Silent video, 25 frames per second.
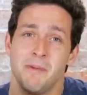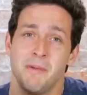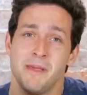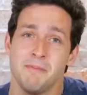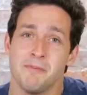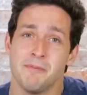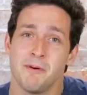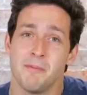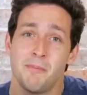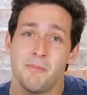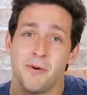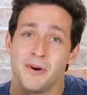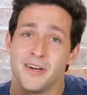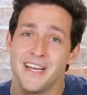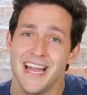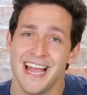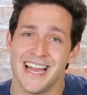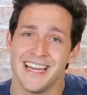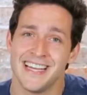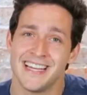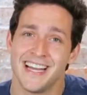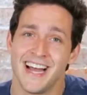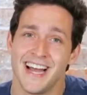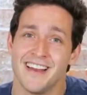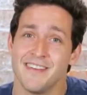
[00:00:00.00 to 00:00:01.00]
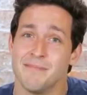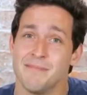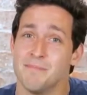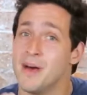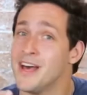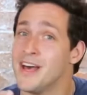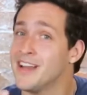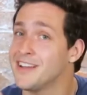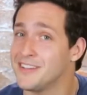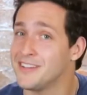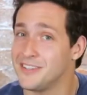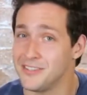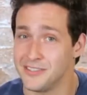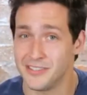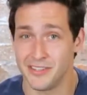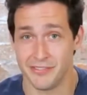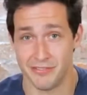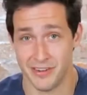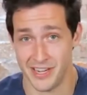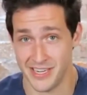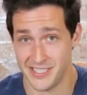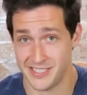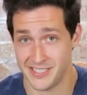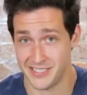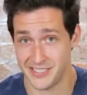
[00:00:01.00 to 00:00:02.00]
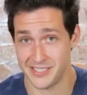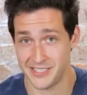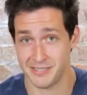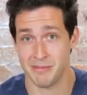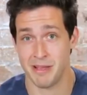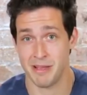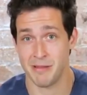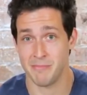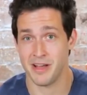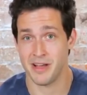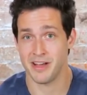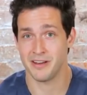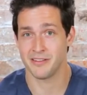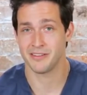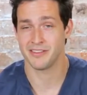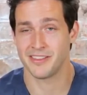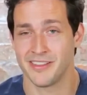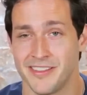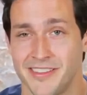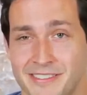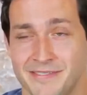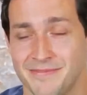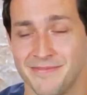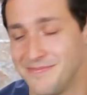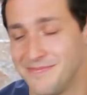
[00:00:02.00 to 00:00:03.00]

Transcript: When people put any kind of medical device into my mouth,